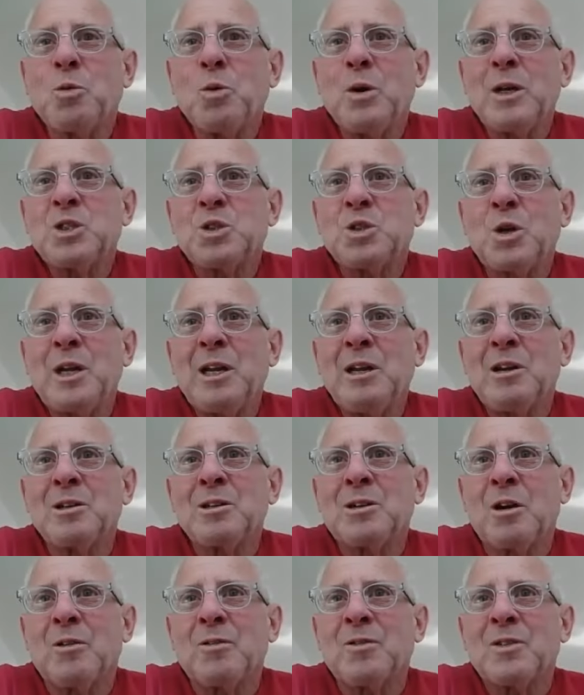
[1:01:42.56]
twist or yield
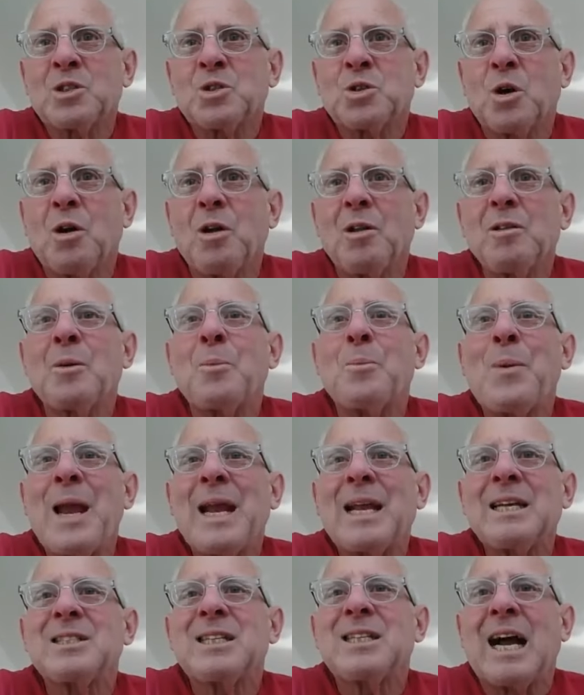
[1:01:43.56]
curve control, the
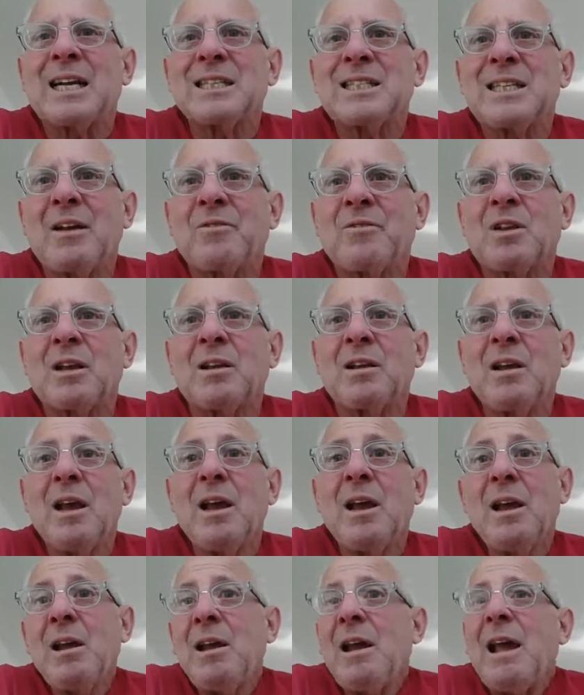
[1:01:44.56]
bank stocks have
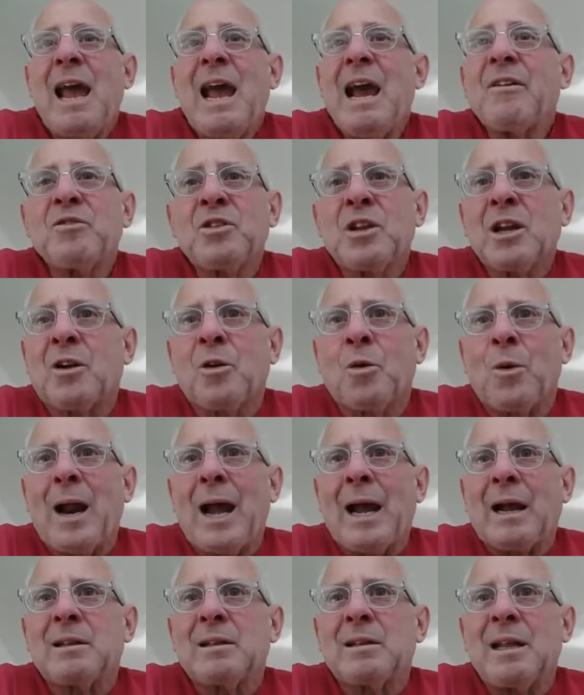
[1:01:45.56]
to
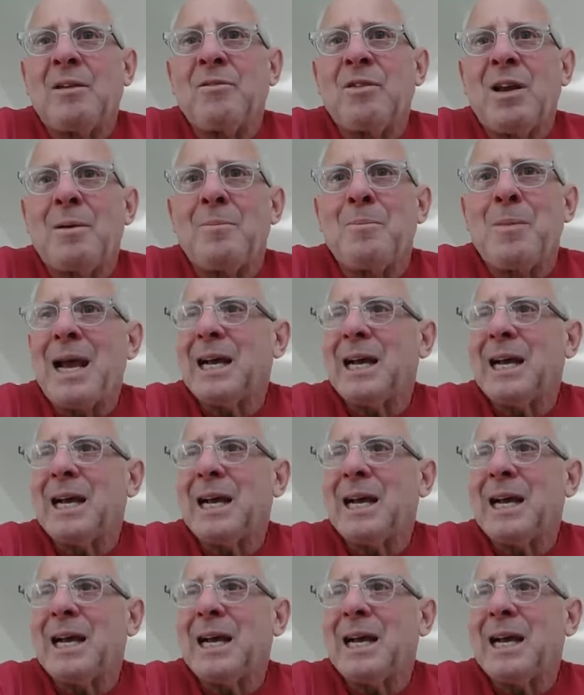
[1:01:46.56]
correct. They've had